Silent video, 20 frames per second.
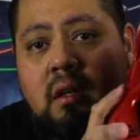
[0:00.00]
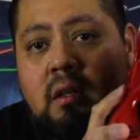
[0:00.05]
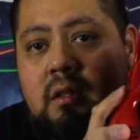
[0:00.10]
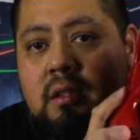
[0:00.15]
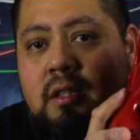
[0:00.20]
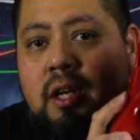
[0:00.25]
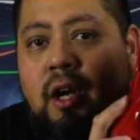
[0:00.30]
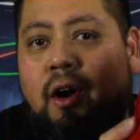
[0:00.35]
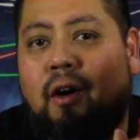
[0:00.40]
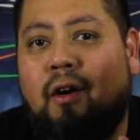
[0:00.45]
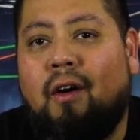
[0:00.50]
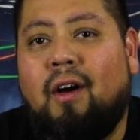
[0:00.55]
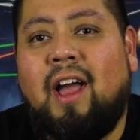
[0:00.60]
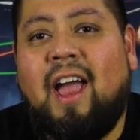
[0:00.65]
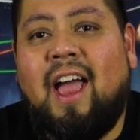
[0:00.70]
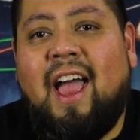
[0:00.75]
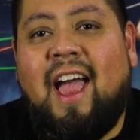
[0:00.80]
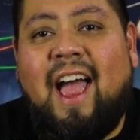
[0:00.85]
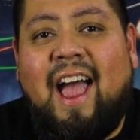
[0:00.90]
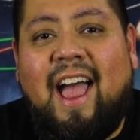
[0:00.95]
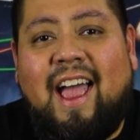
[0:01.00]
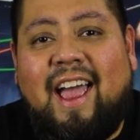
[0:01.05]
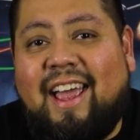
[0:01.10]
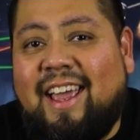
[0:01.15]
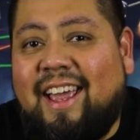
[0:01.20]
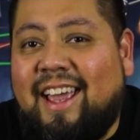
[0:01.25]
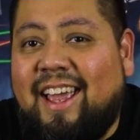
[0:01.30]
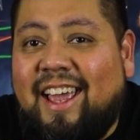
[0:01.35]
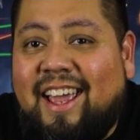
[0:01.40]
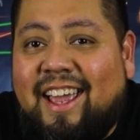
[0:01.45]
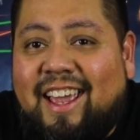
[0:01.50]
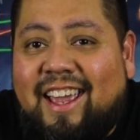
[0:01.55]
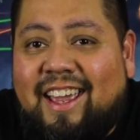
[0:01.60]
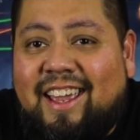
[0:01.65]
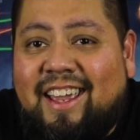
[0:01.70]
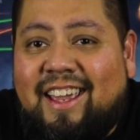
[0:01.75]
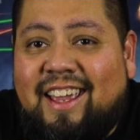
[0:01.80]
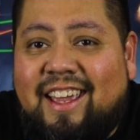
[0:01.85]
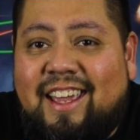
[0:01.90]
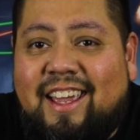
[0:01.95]
So,
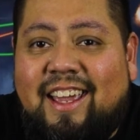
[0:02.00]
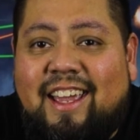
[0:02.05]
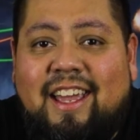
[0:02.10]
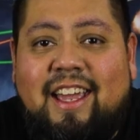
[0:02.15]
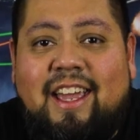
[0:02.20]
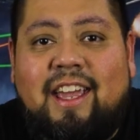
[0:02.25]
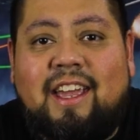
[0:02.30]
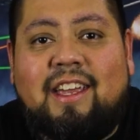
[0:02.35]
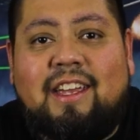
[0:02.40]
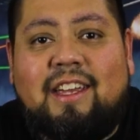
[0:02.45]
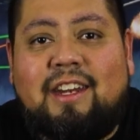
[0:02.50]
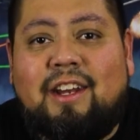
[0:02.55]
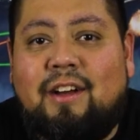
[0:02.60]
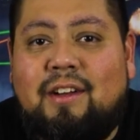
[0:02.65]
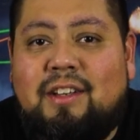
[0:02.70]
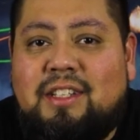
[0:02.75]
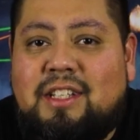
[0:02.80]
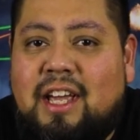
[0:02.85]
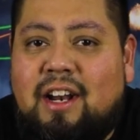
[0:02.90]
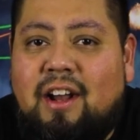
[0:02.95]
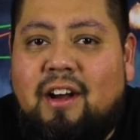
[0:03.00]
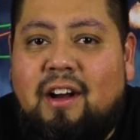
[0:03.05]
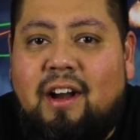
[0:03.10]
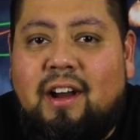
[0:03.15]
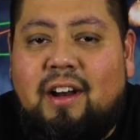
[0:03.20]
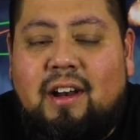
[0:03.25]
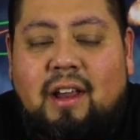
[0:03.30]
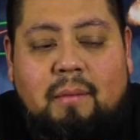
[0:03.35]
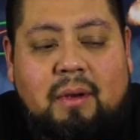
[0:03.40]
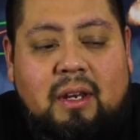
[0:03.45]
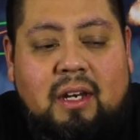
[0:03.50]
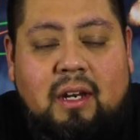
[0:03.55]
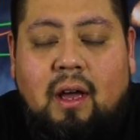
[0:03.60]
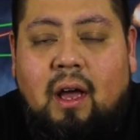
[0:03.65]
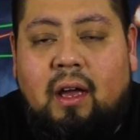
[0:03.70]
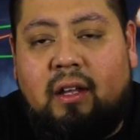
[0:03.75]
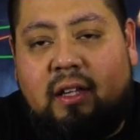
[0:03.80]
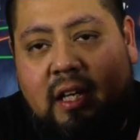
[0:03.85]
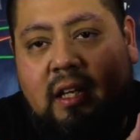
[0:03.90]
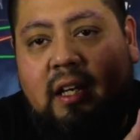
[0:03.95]
eh, you know, it's kind of hard. I mean,
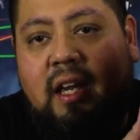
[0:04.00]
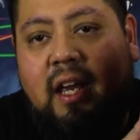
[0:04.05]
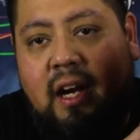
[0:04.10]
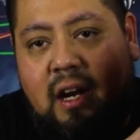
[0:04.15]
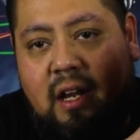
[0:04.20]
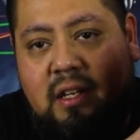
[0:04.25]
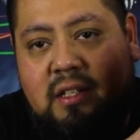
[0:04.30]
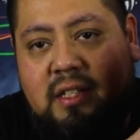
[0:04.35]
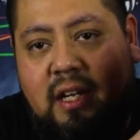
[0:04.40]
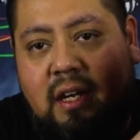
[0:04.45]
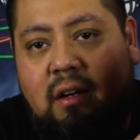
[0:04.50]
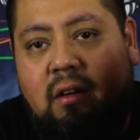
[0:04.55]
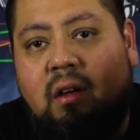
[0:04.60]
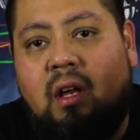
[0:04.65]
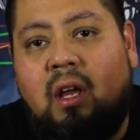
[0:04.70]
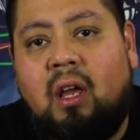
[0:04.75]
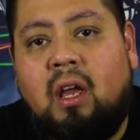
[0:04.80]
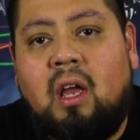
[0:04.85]
I did get it on sale.